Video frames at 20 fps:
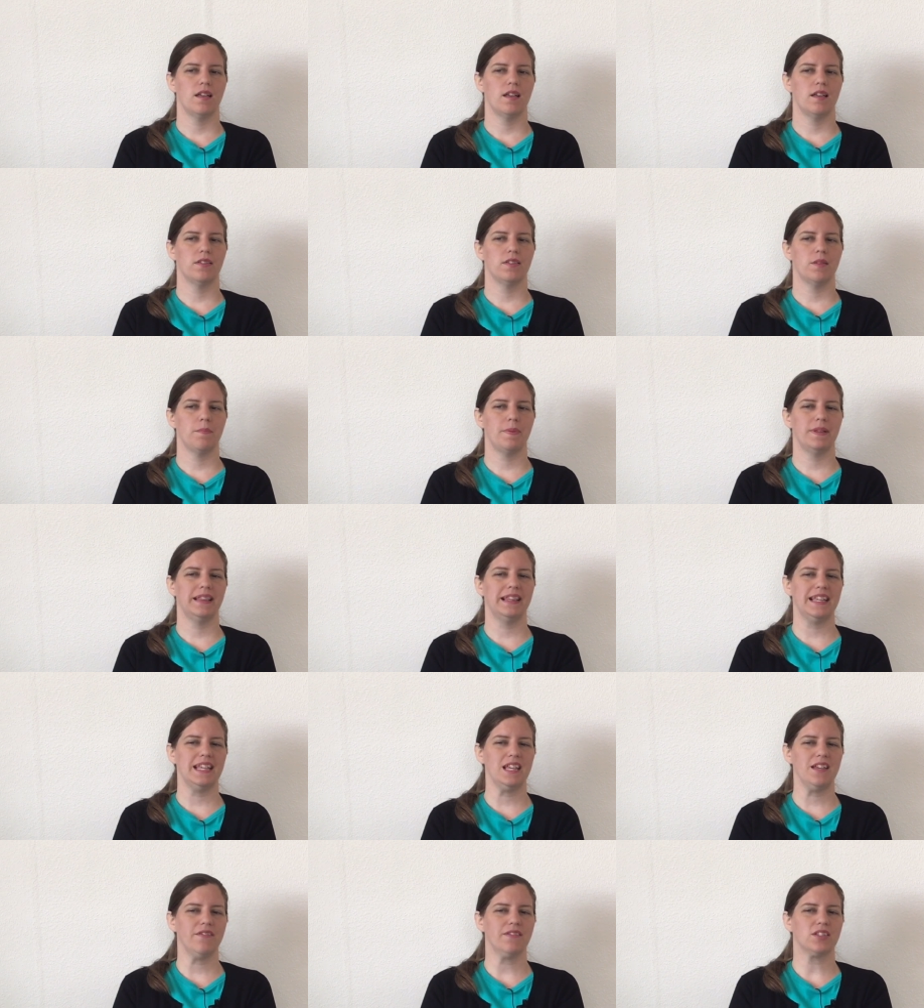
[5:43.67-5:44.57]
the
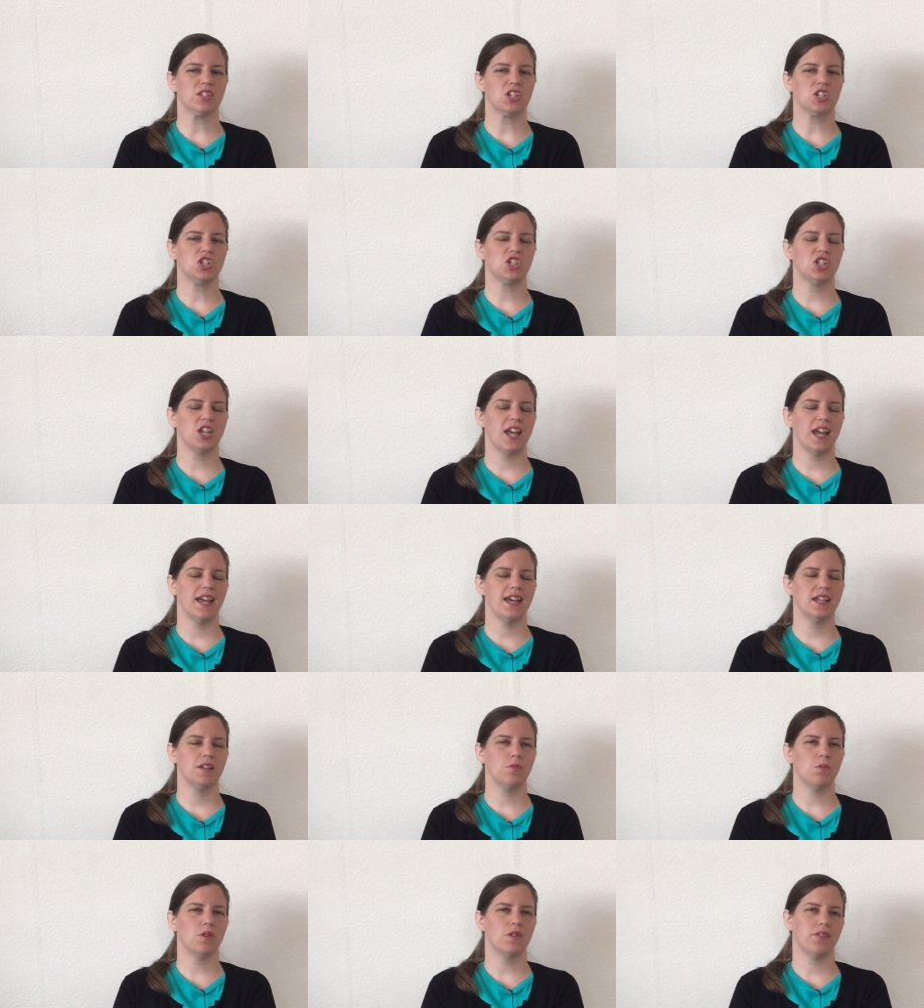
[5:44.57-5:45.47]
believers
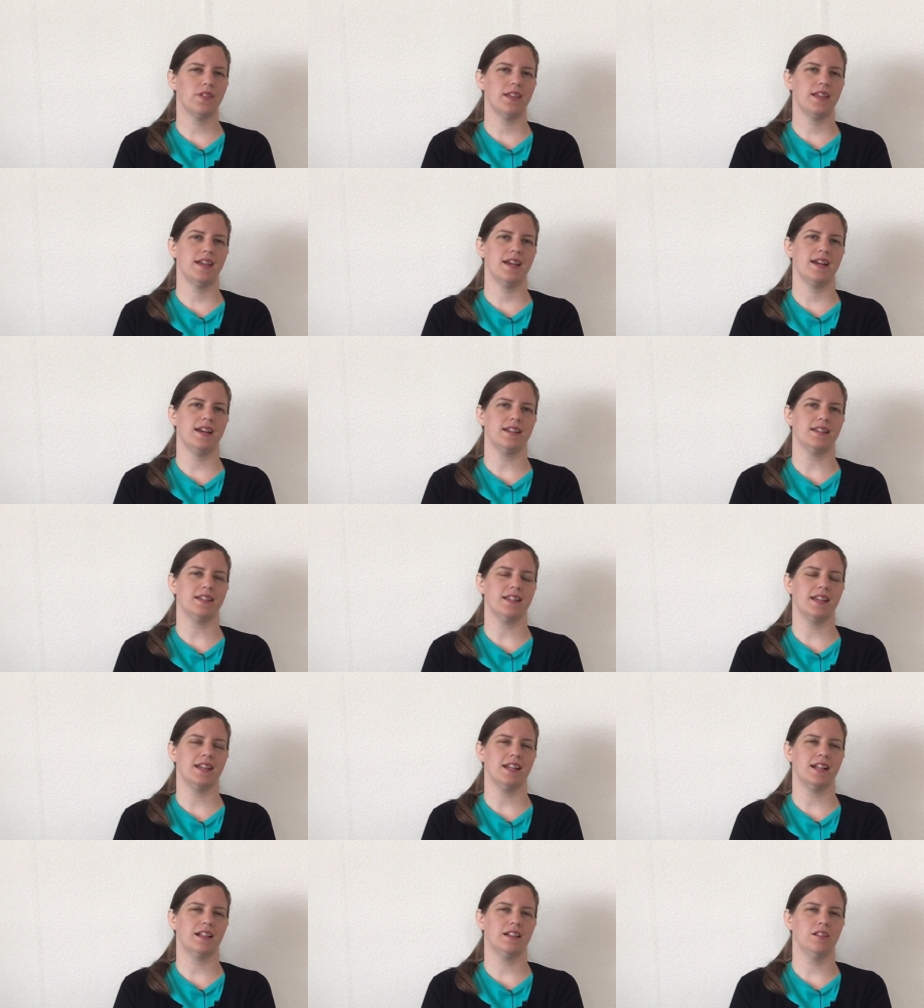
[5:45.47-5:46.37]
shared what they had,
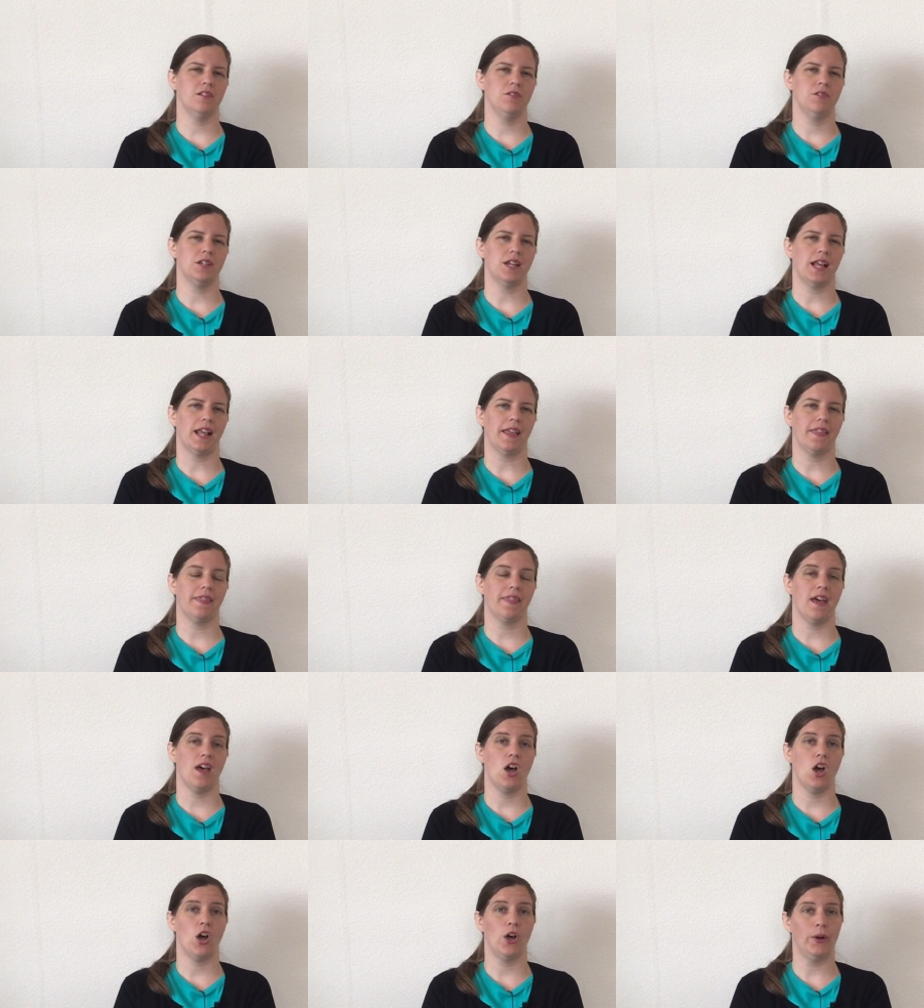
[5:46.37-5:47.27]
including
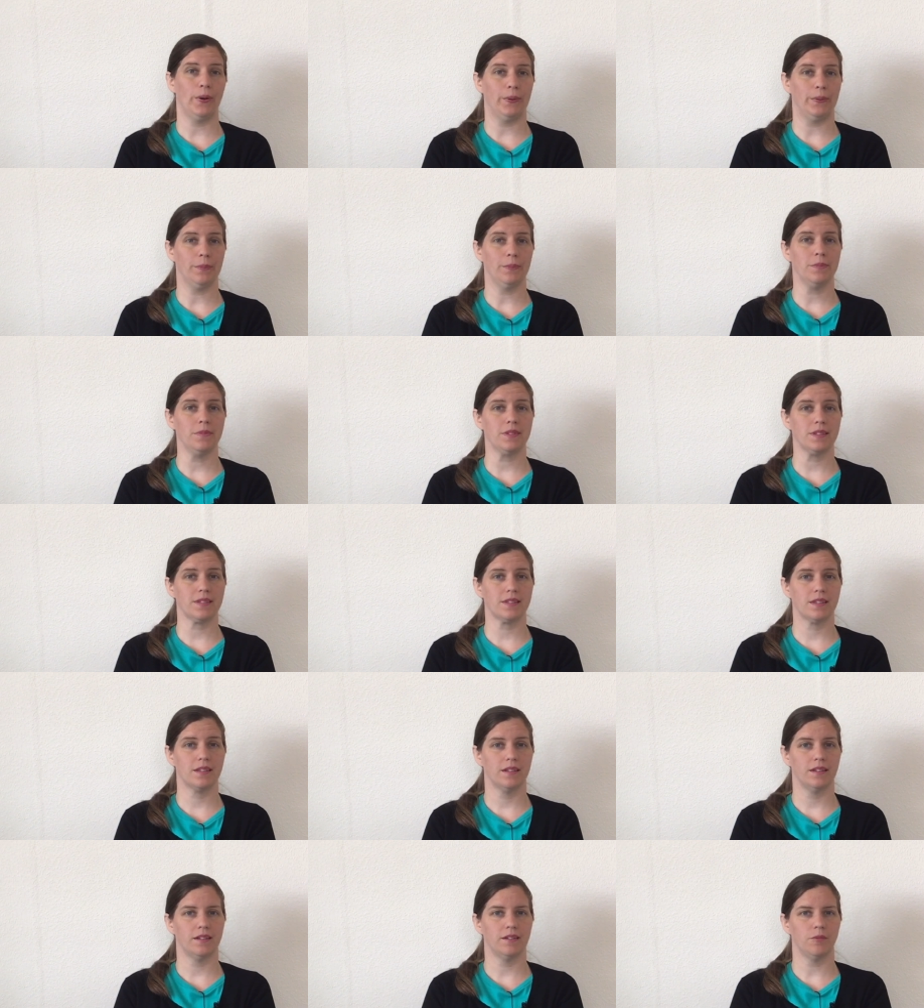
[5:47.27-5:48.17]
their homes,
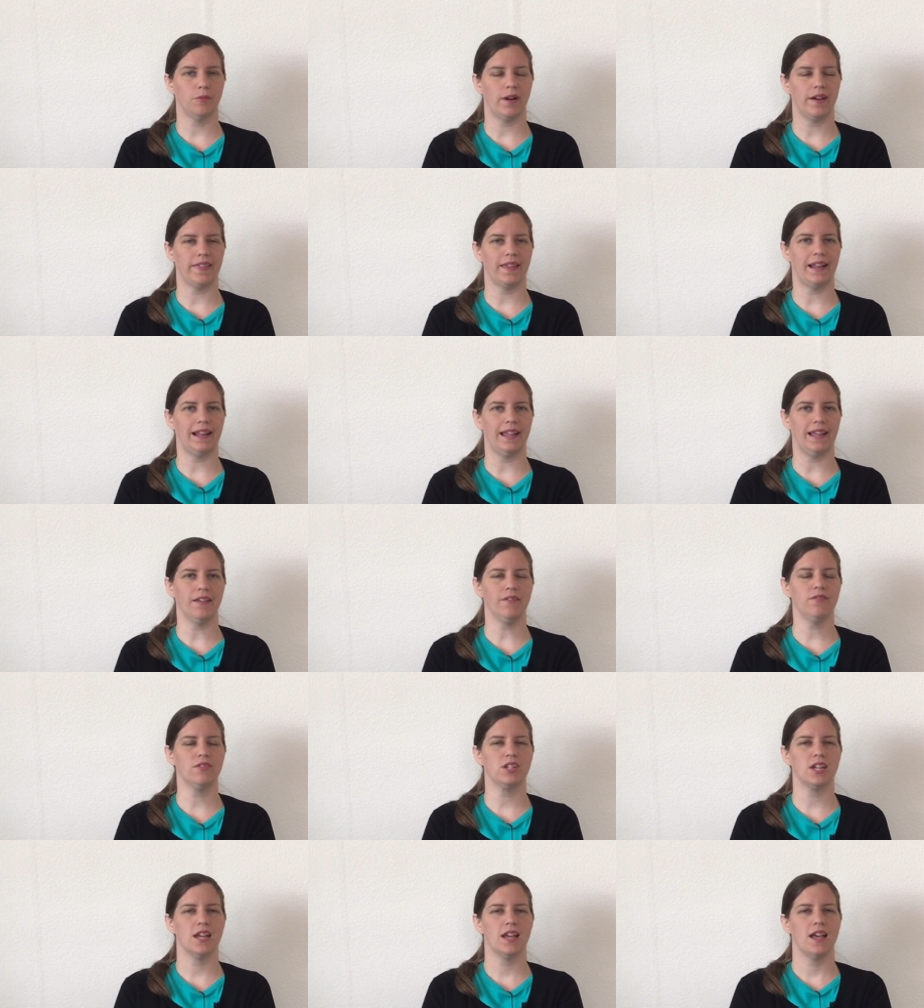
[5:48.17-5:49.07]
where they
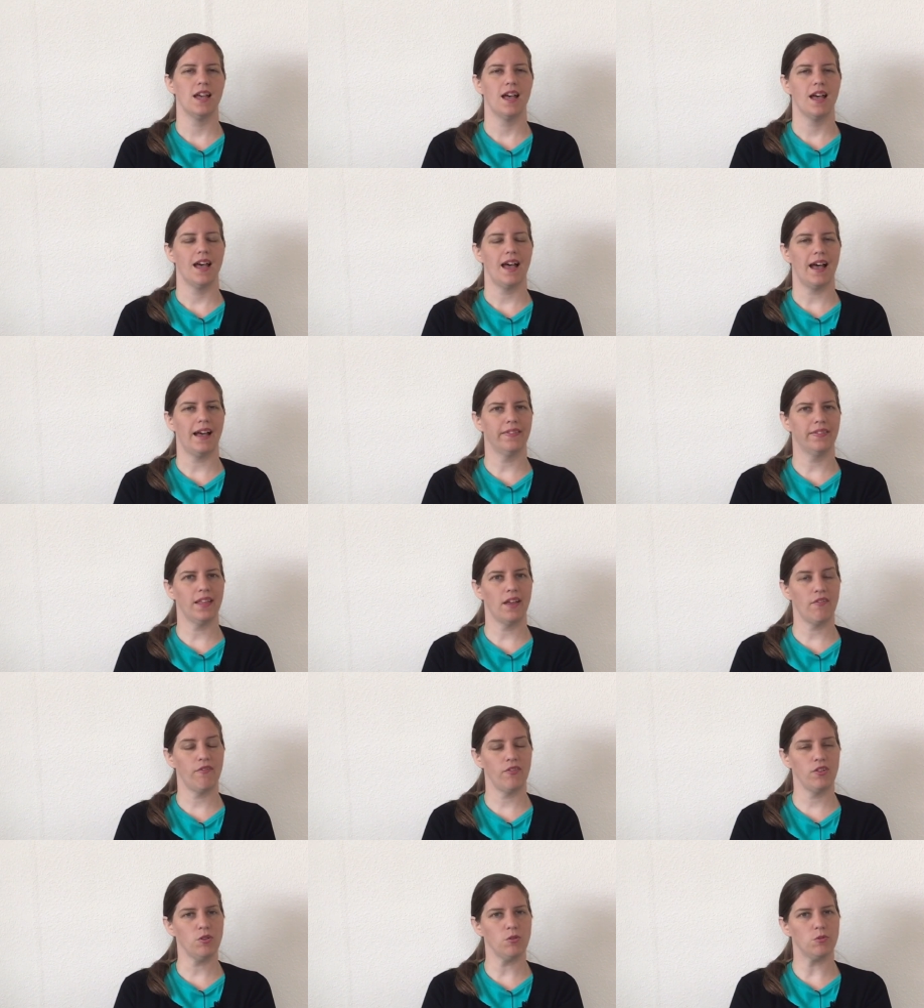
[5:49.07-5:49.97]
lived, and their
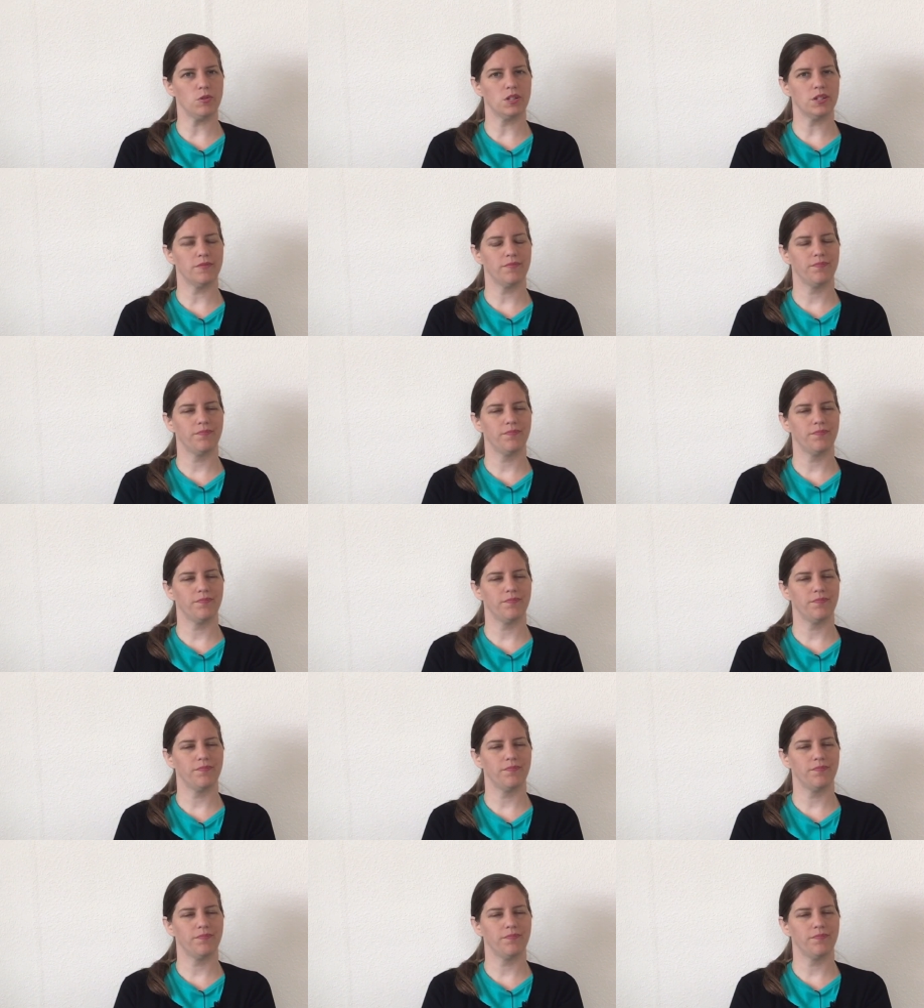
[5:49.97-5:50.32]
food.